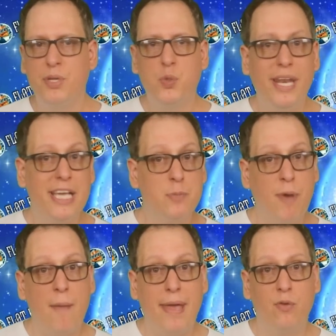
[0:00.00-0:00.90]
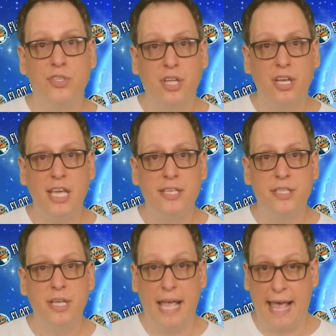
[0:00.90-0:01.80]
between experimental
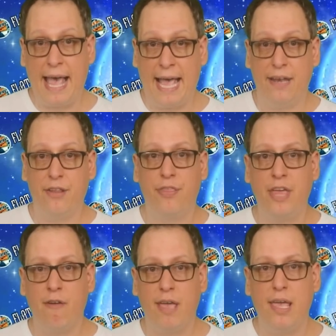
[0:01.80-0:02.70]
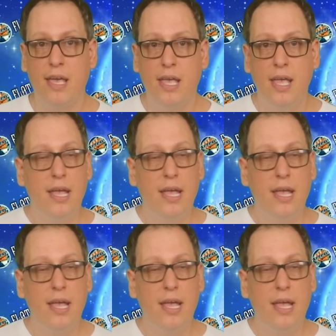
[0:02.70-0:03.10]
studies and theory.